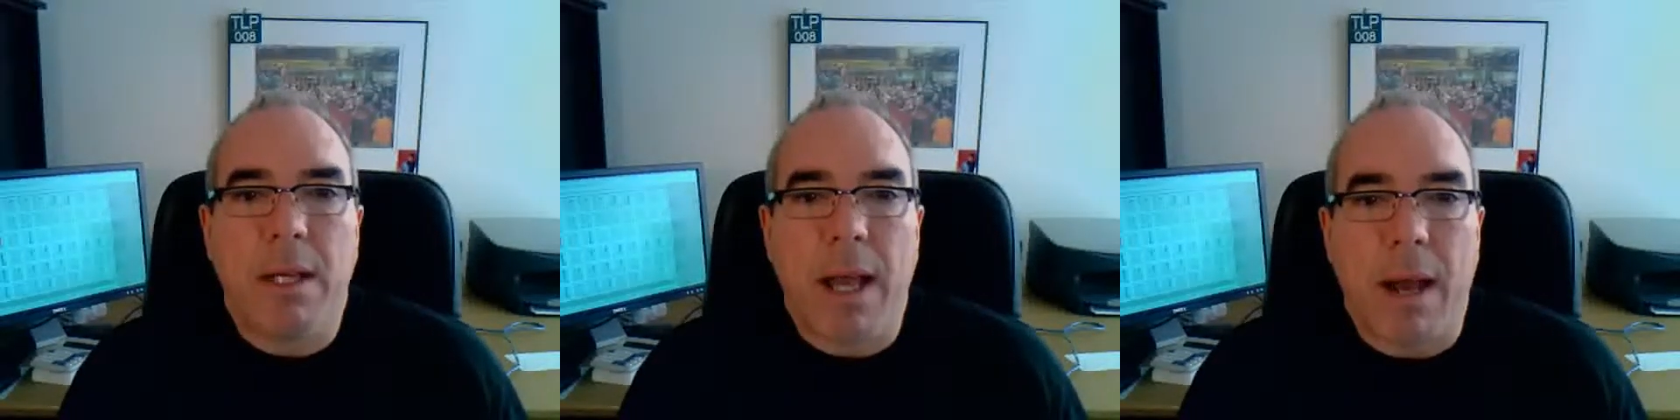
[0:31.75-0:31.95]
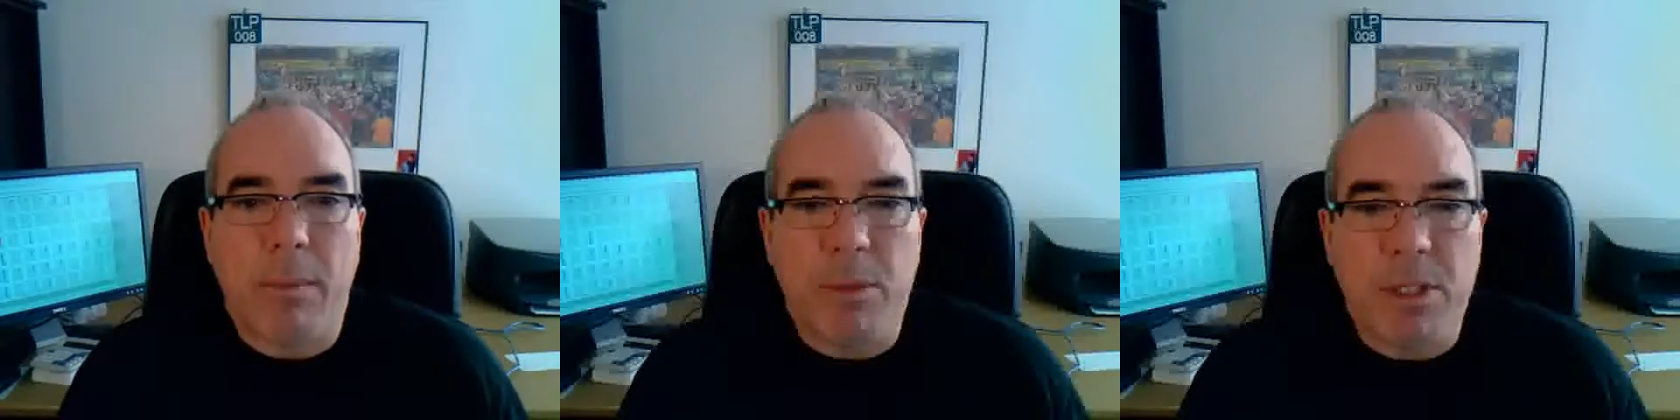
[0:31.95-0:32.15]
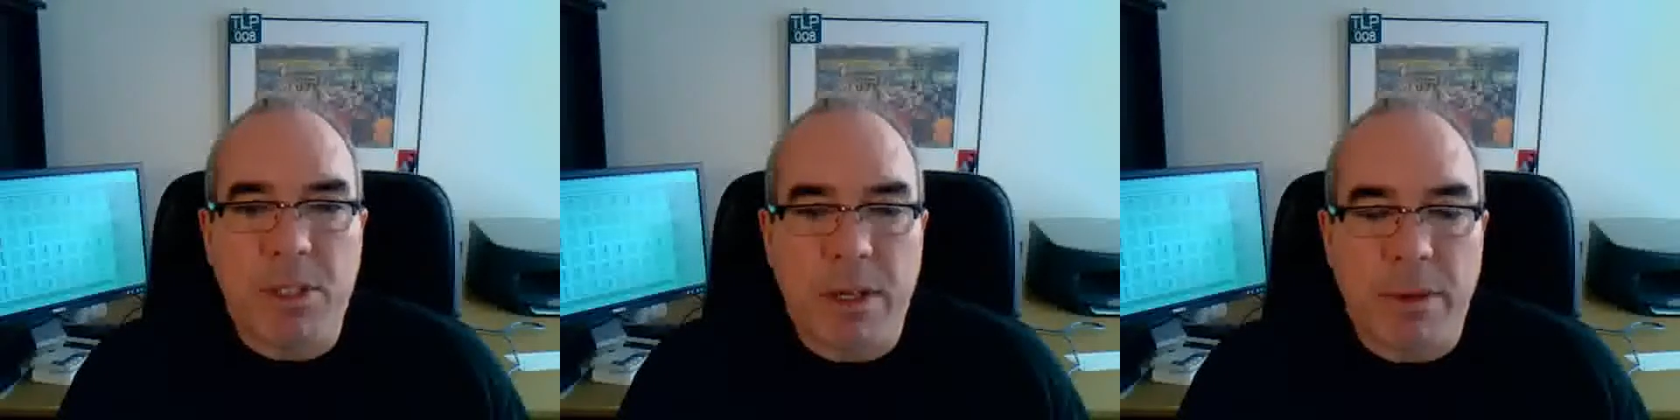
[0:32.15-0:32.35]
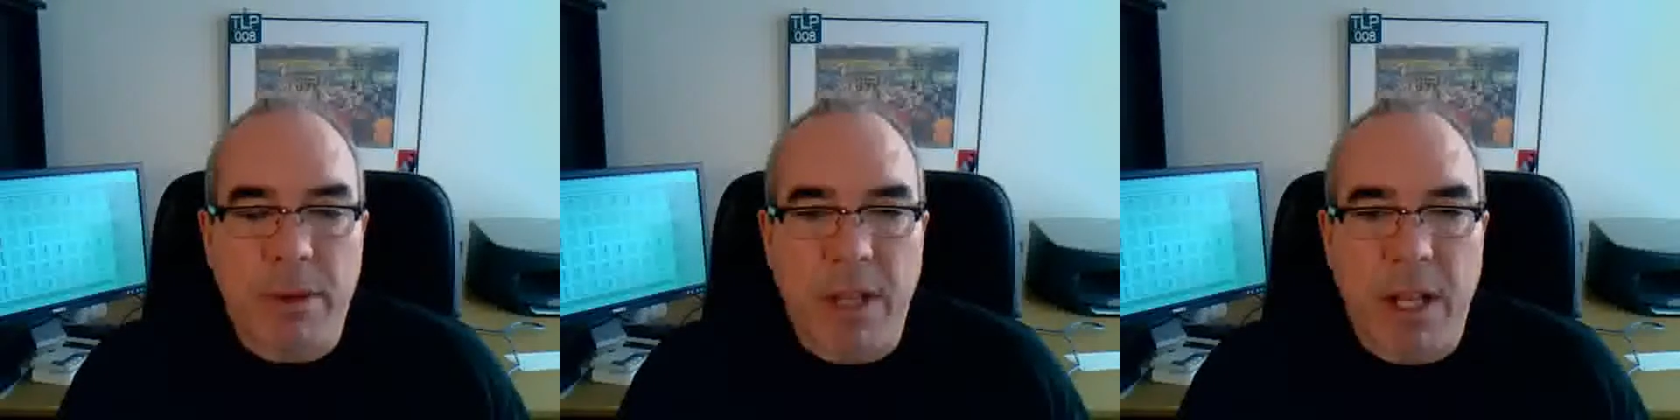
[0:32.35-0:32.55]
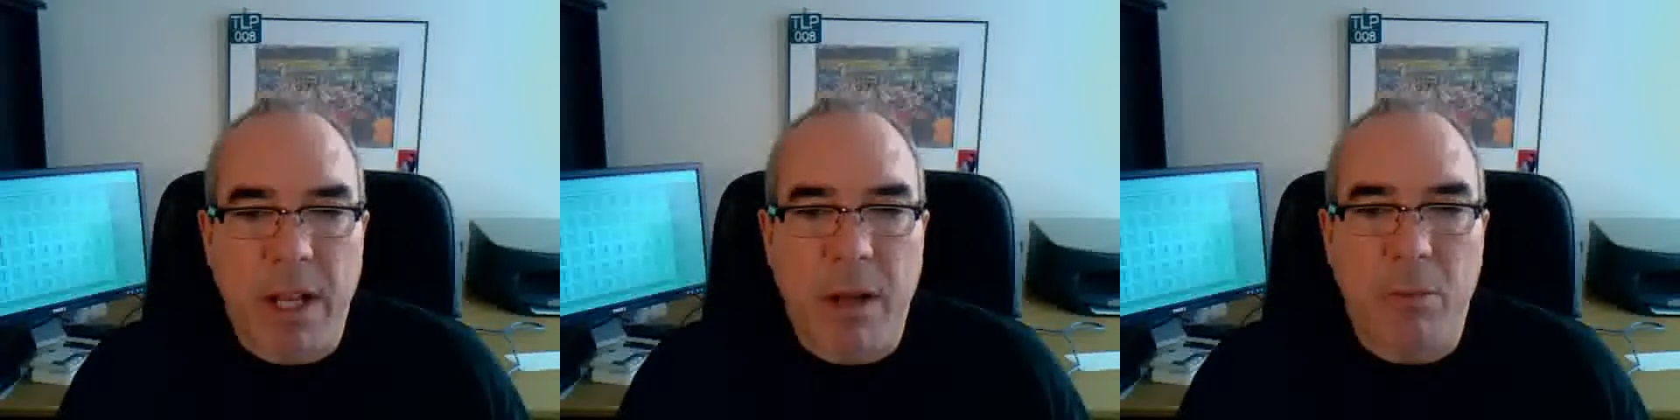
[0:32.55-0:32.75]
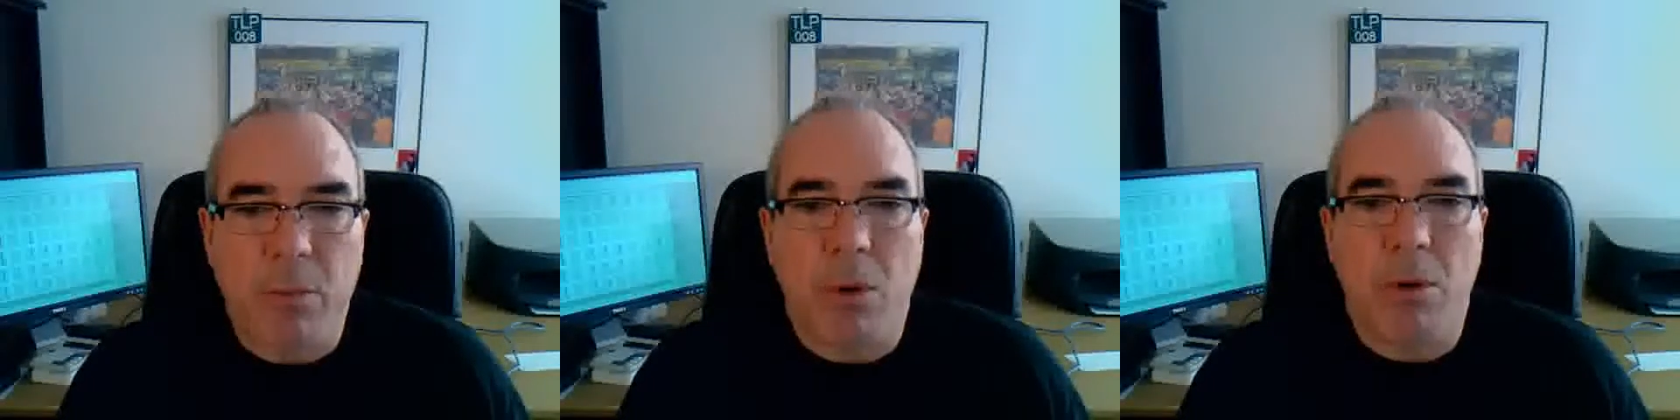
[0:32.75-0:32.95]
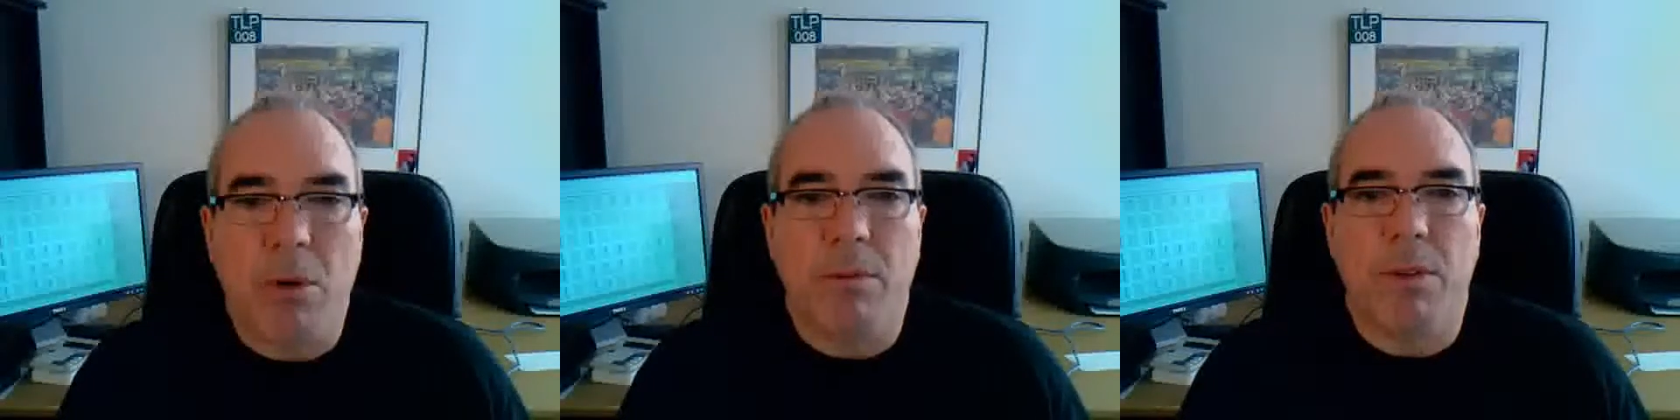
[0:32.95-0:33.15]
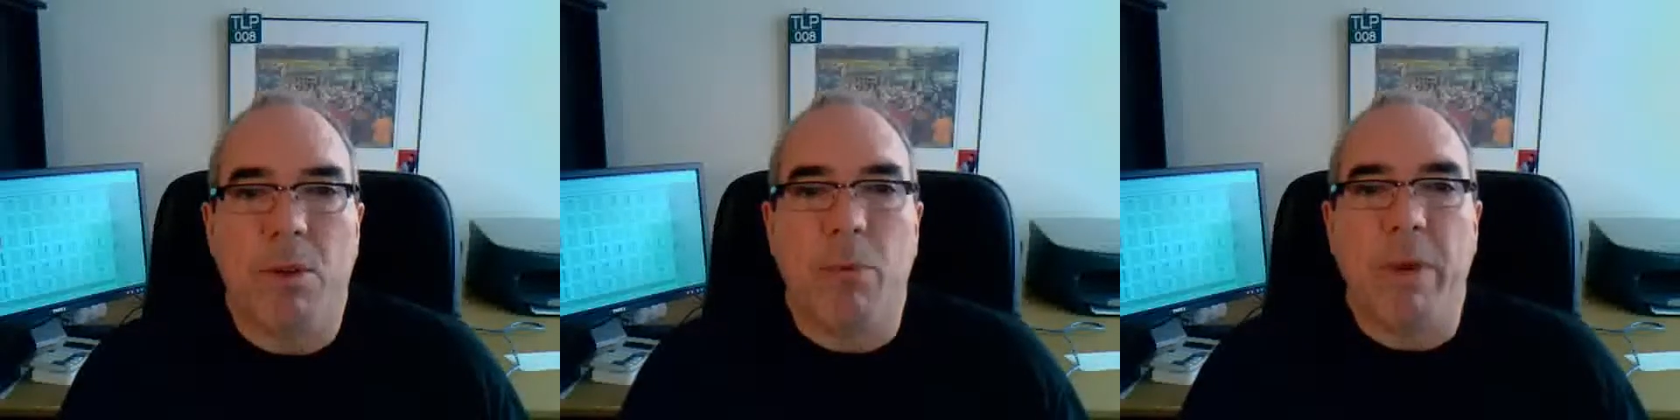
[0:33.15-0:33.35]
commentary that I wrote
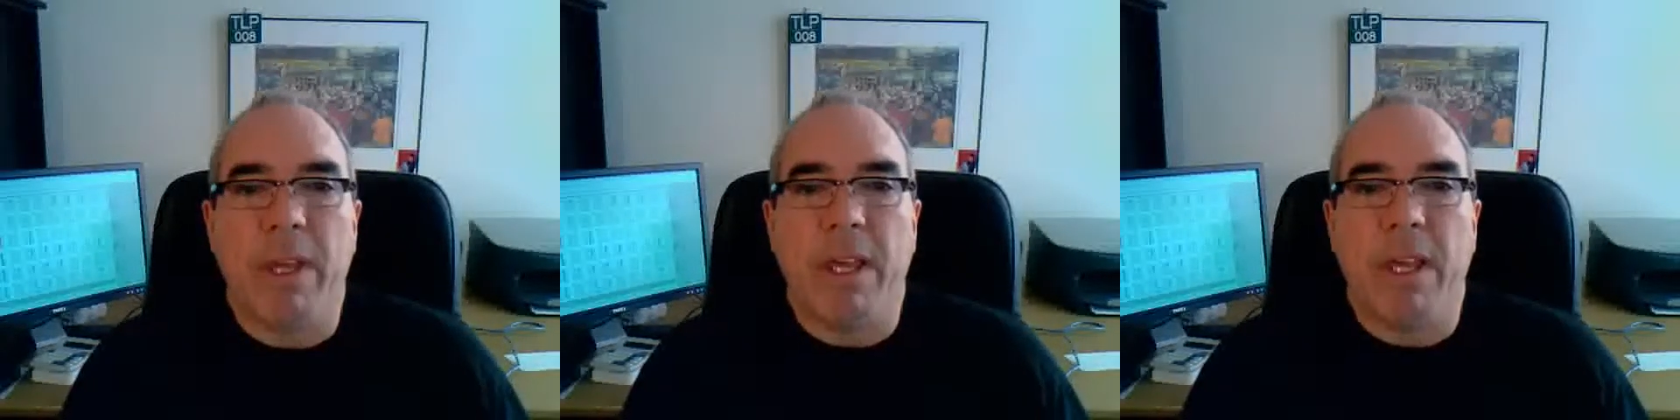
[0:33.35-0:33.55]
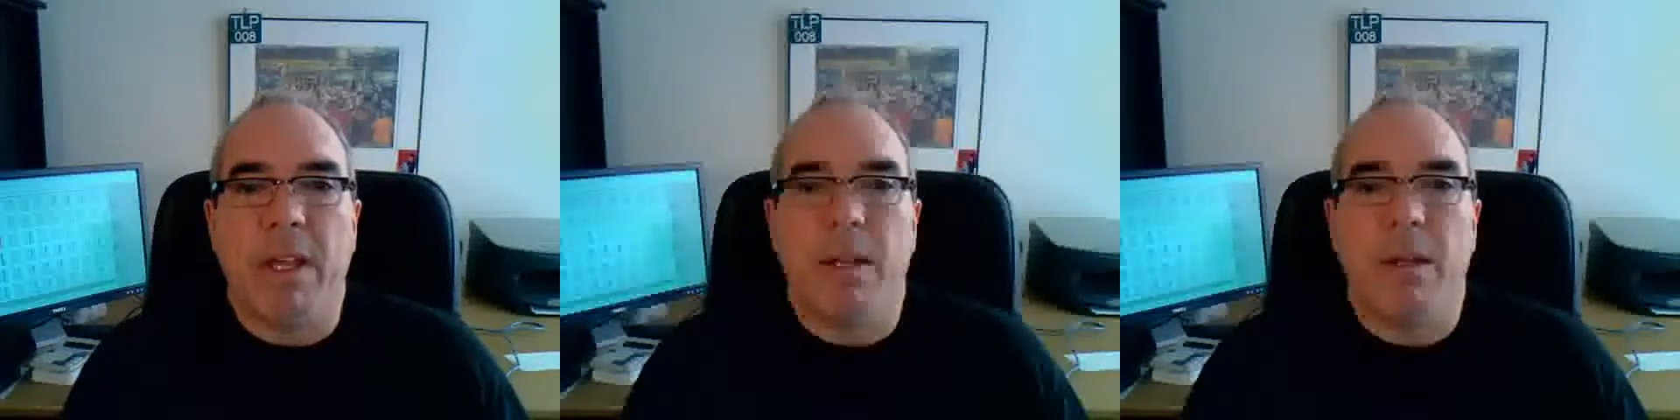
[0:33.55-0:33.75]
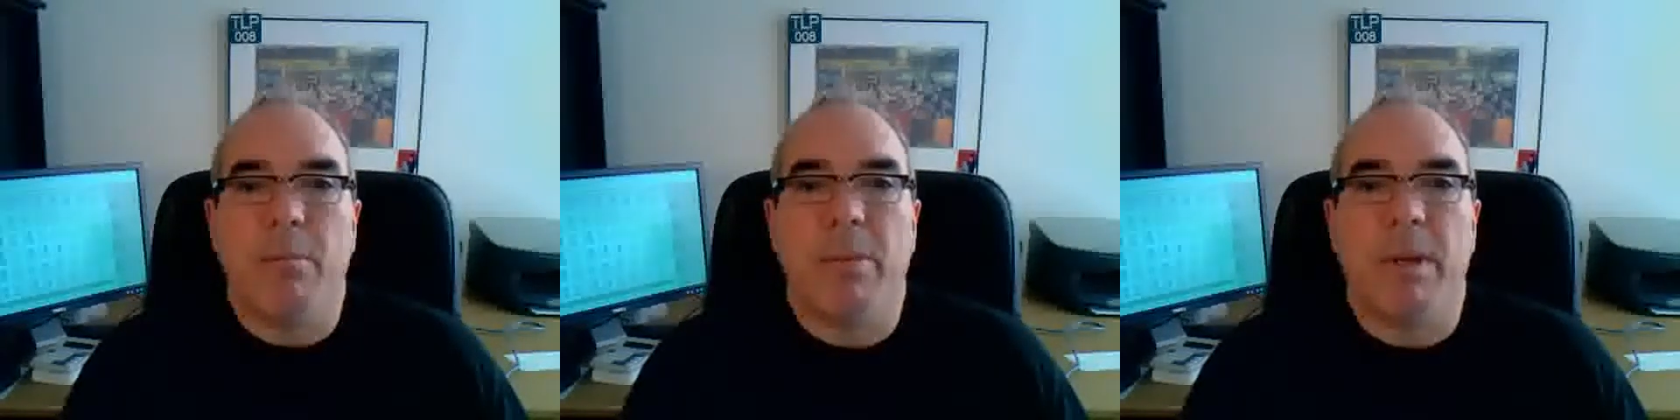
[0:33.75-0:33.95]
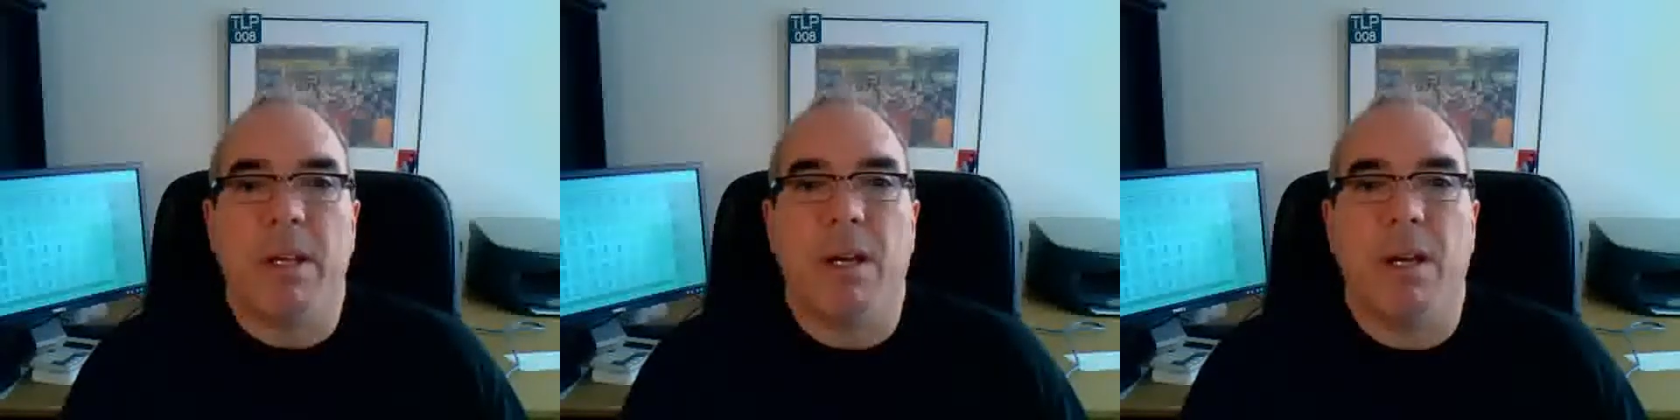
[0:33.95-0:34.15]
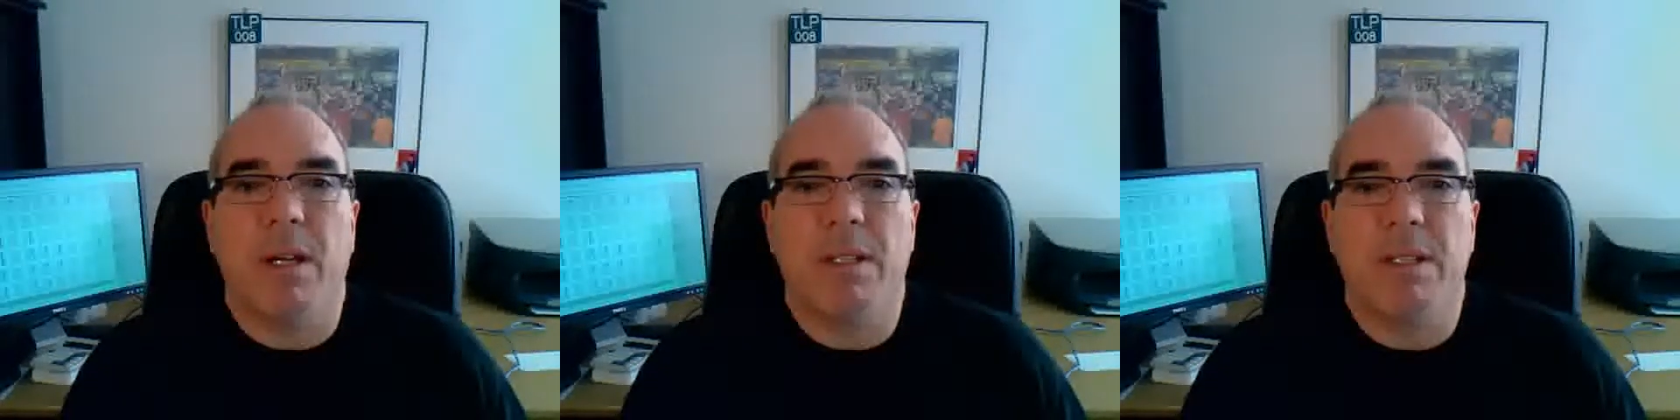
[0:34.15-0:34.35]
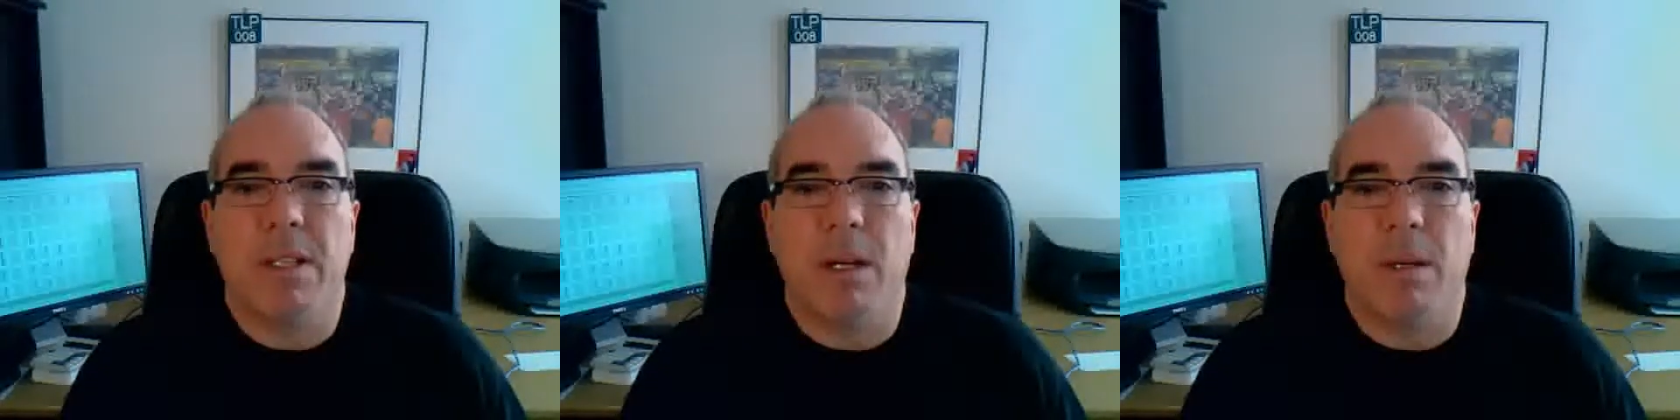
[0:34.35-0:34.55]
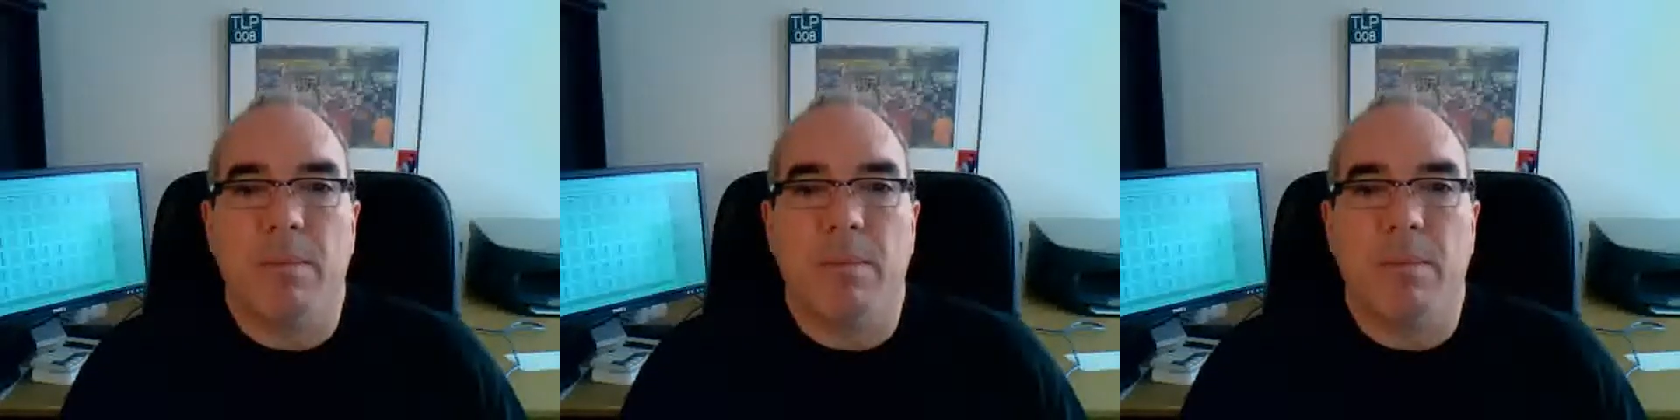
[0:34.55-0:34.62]
over the weekend because